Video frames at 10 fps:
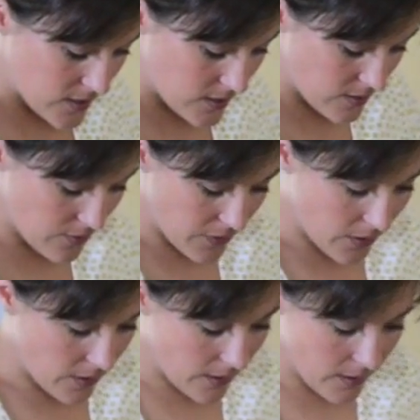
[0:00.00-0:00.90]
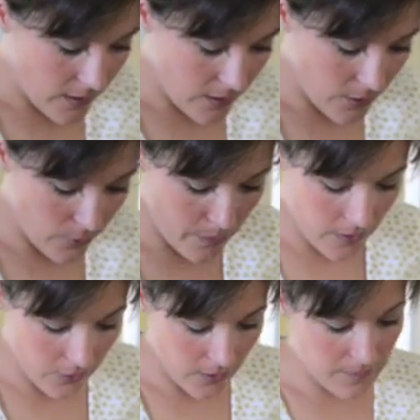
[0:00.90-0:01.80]
and didn't feel like
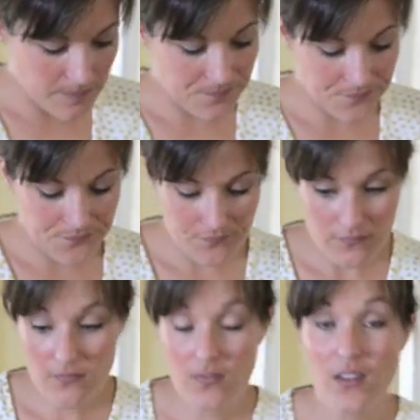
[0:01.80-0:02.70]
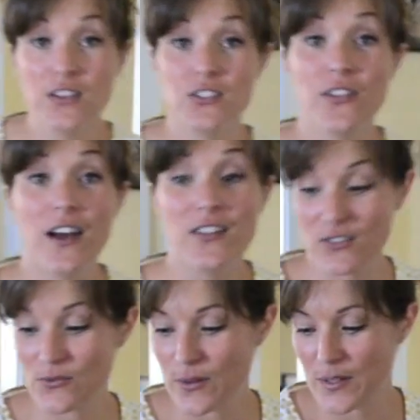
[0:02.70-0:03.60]
whipping cream. So that
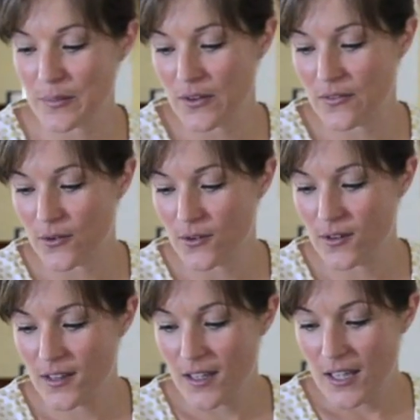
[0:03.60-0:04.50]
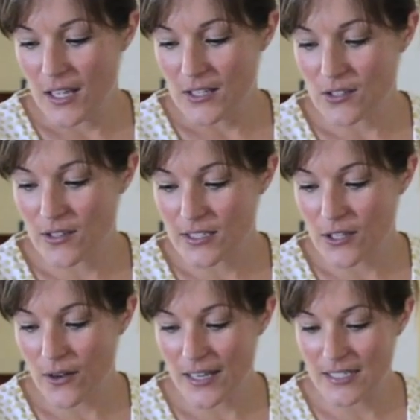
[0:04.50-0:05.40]
looks really beautiful. So let's
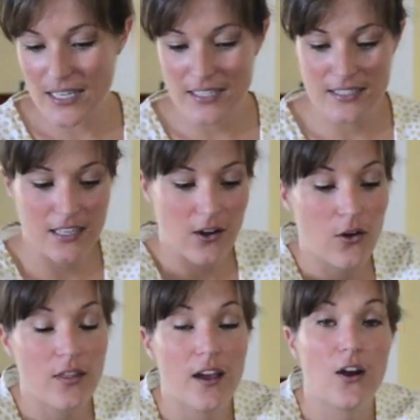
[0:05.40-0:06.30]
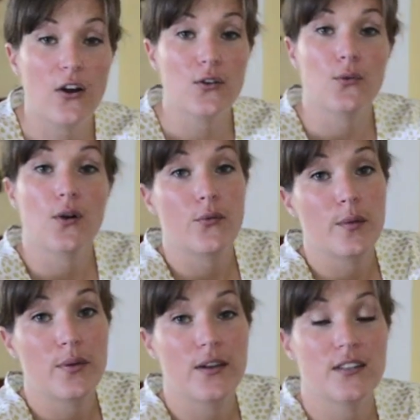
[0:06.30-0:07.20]
go ahead and taste it. All that hard work
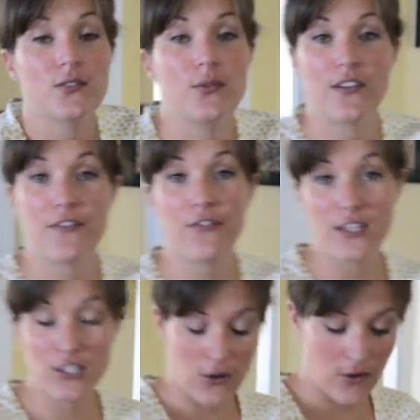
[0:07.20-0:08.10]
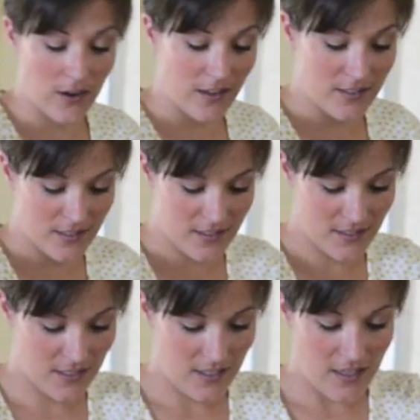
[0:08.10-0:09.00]
we put into it with the fresh coconuts.
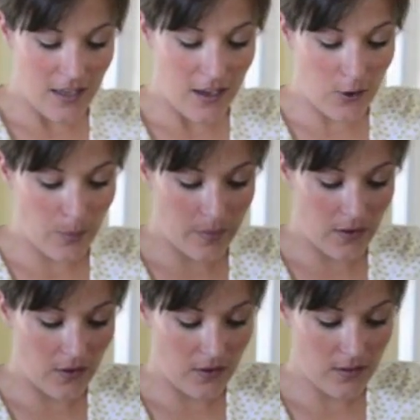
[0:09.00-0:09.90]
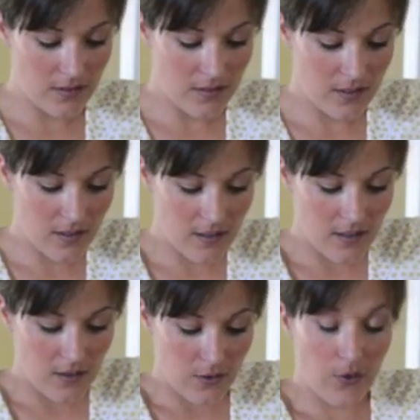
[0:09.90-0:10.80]
I hope y'all
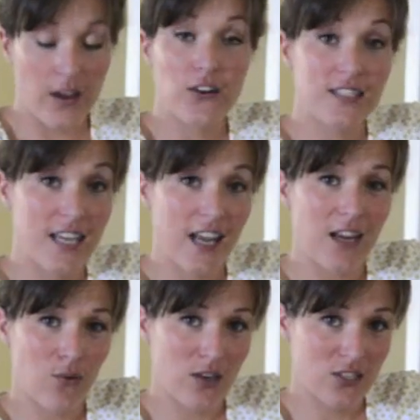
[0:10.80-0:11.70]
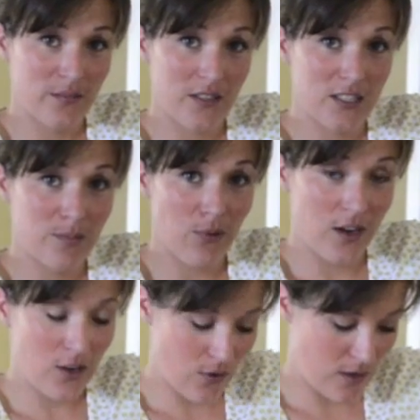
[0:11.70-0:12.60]
were entertained watching me
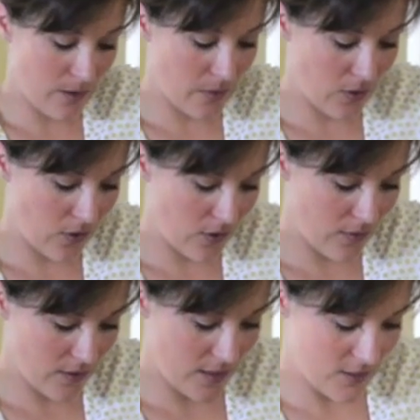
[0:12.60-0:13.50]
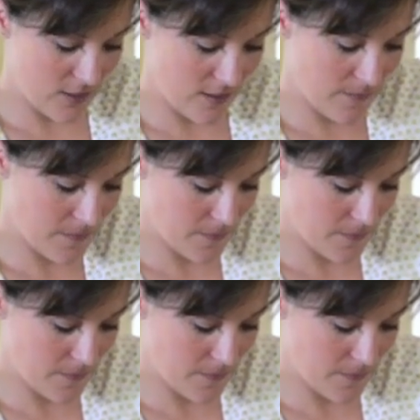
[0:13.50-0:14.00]
spray coconut milk all over the kitchen.